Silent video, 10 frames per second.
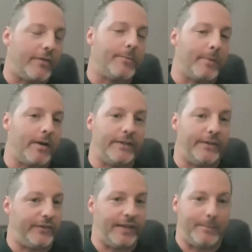
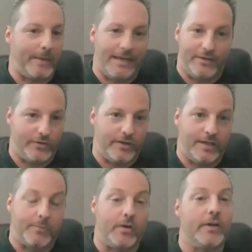third-party sync
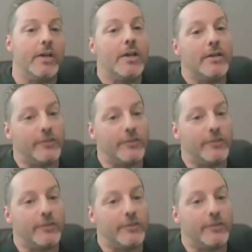manager anymore.